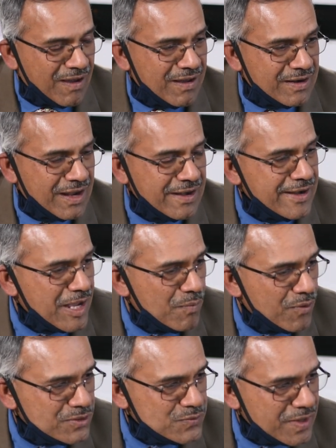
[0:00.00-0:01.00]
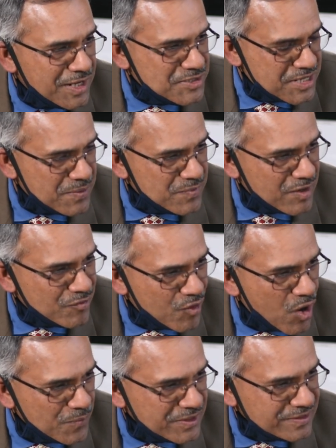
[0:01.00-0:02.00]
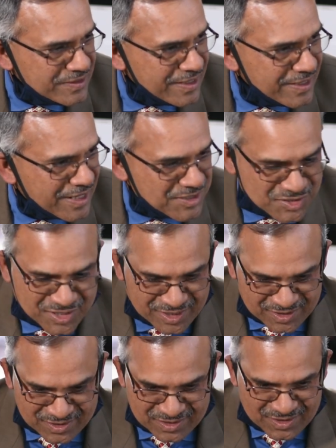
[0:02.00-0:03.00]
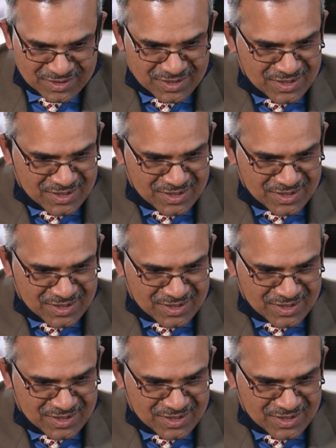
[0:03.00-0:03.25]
or India Botswana Chamber of Commerce and Industries